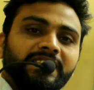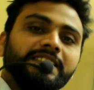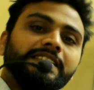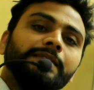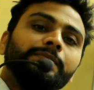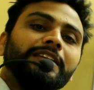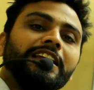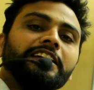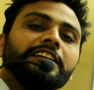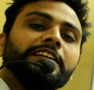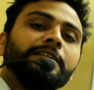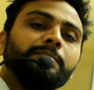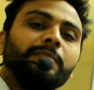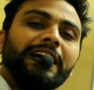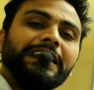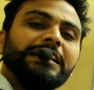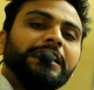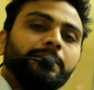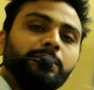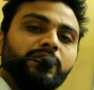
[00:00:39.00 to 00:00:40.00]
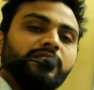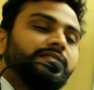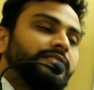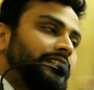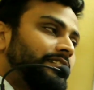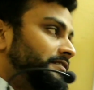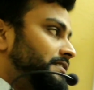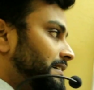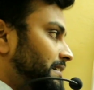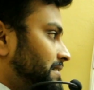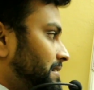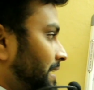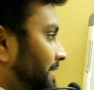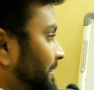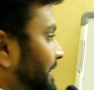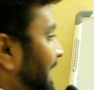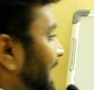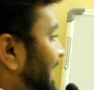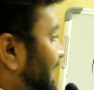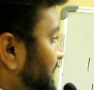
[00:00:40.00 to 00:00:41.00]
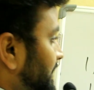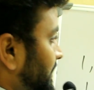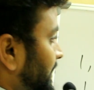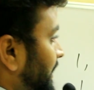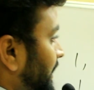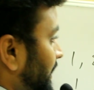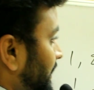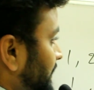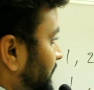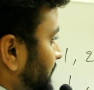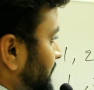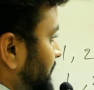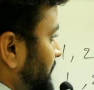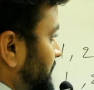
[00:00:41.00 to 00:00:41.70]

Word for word: Similarly, multiples of 6 and 8 are